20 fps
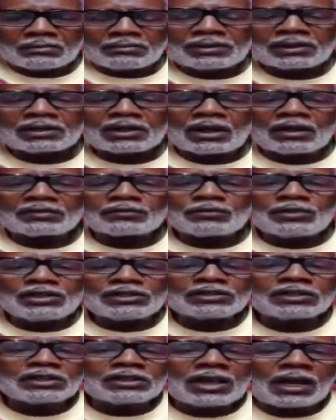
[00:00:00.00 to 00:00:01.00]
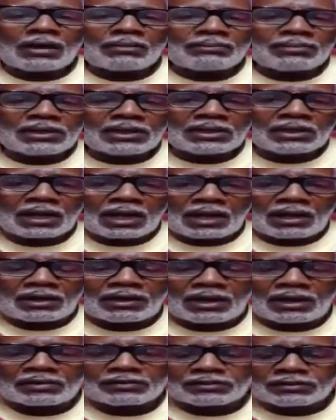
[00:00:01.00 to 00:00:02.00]
Because we should not be
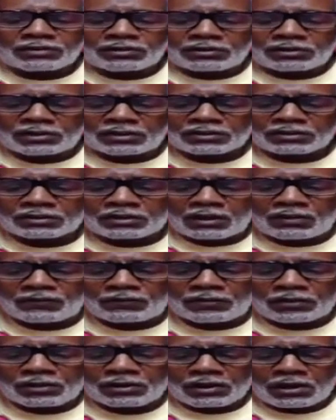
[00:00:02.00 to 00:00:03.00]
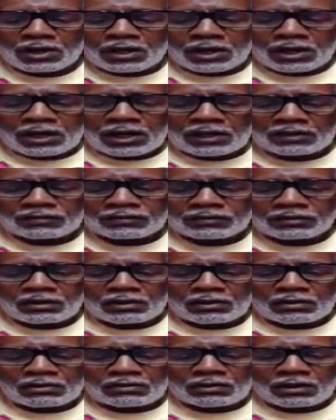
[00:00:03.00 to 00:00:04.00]
allowing our children to suffer. And
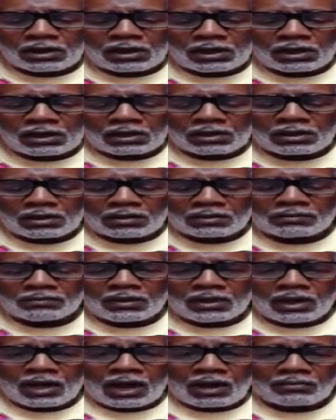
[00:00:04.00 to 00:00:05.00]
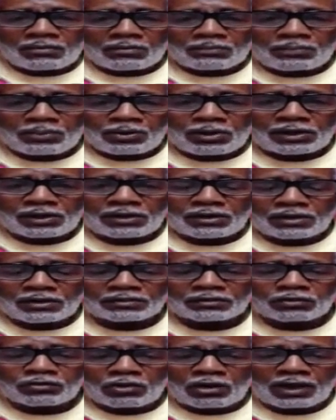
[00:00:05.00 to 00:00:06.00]
so I reported
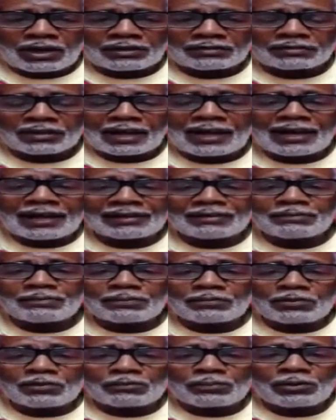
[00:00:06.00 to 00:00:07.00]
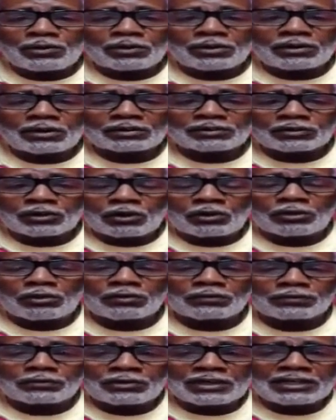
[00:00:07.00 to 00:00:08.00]
her twice. I had to report her a
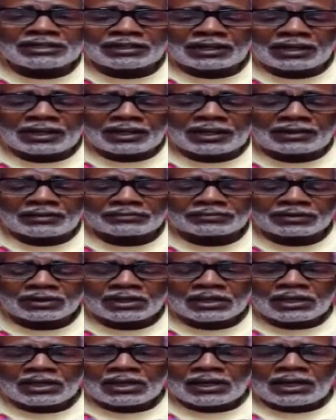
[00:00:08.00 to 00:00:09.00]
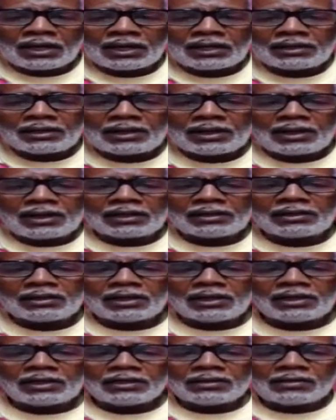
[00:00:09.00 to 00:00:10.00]
total of 3 times. And
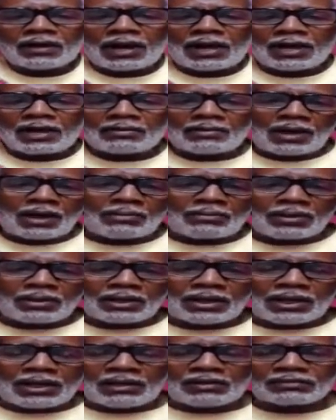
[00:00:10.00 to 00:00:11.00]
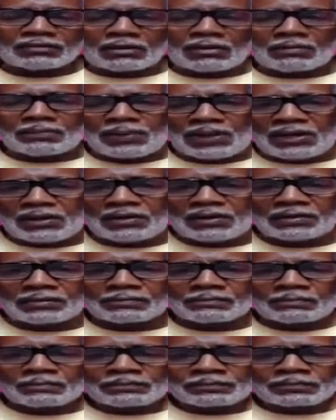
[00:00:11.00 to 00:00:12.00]
here I am. I'm a hands-on
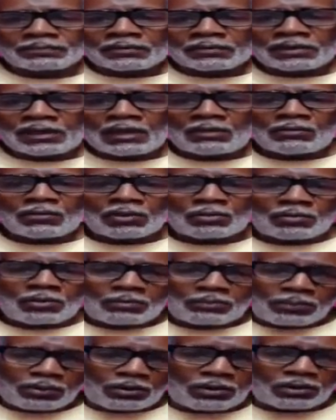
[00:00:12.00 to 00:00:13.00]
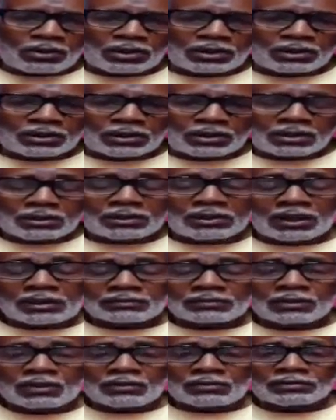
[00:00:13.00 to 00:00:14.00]
parent that will report,
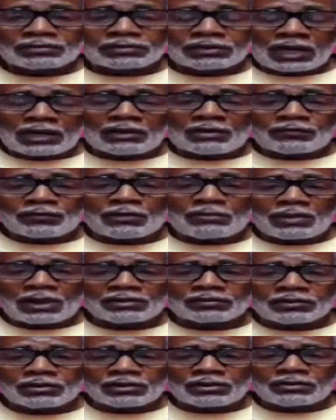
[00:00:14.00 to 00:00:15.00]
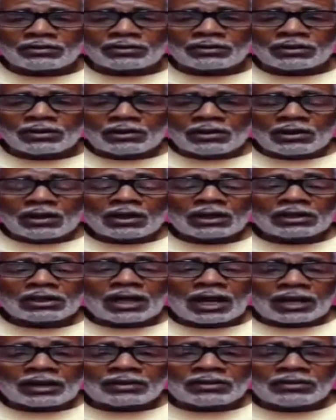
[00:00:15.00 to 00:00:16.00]
that's going to stand up for my children. A
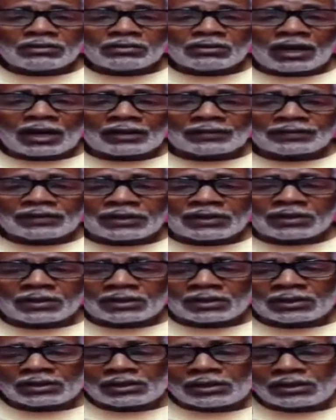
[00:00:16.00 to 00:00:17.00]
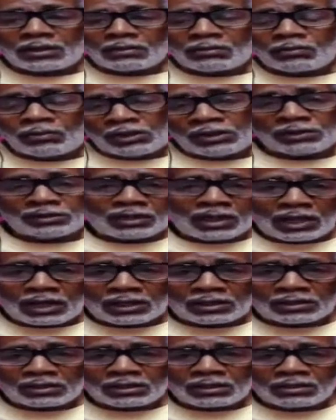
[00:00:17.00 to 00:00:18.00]
lot of you out there will
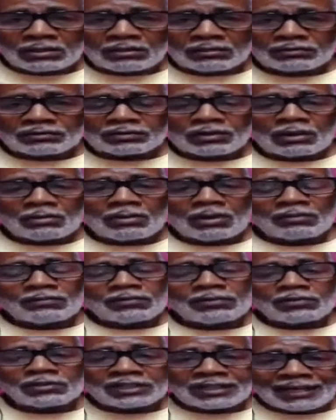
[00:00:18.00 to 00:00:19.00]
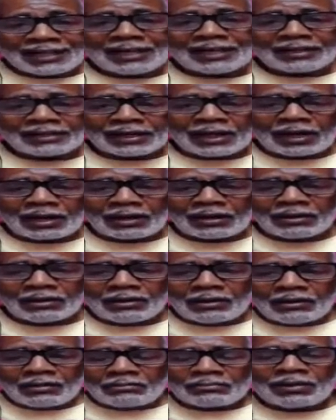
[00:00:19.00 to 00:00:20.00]
not. Some of you cannot.
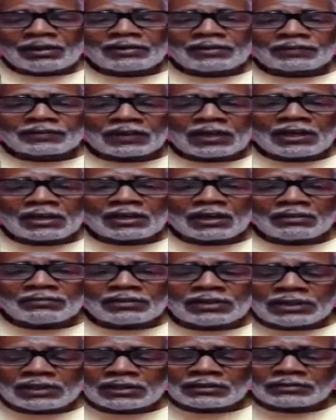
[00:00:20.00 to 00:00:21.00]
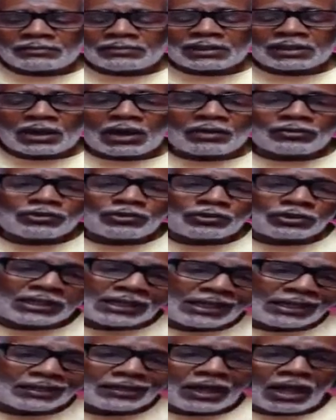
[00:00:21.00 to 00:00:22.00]
But the thing of it is, because you
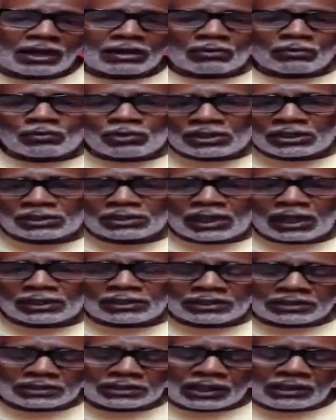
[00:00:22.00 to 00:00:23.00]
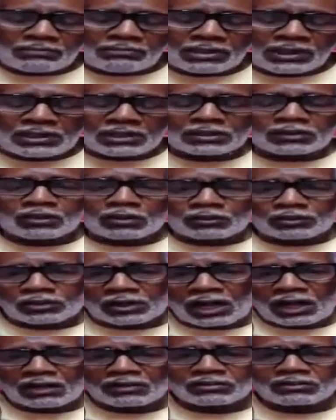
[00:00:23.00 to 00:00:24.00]
cannot or will not, does that mean that your
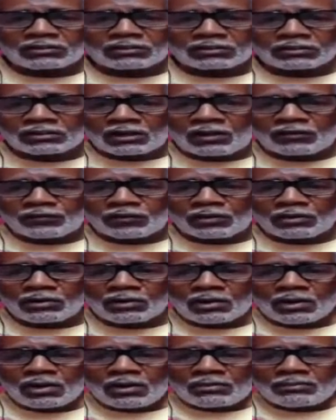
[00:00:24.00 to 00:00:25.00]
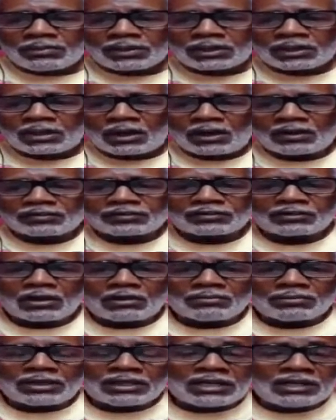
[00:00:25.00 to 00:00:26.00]
child should suffer because
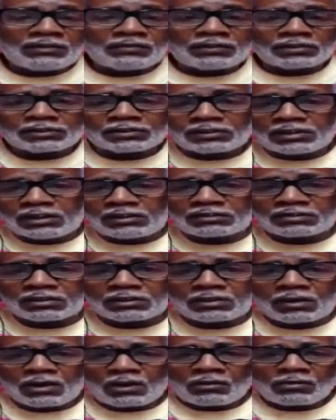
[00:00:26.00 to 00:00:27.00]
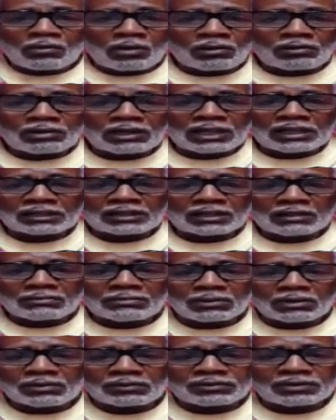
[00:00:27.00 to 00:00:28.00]
some evil teacher won't let
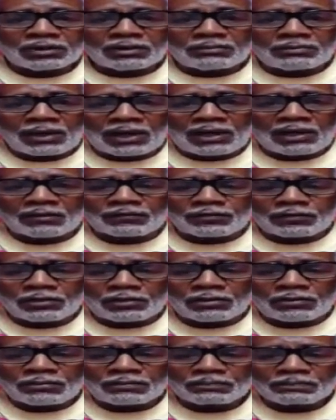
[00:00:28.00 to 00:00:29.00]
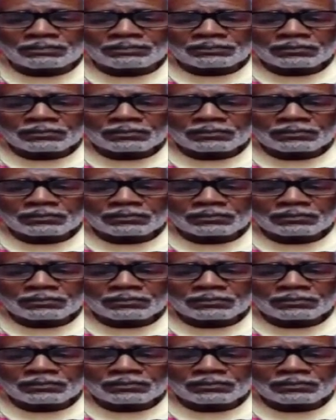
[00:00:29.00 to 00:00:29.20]
them go to the bathroom?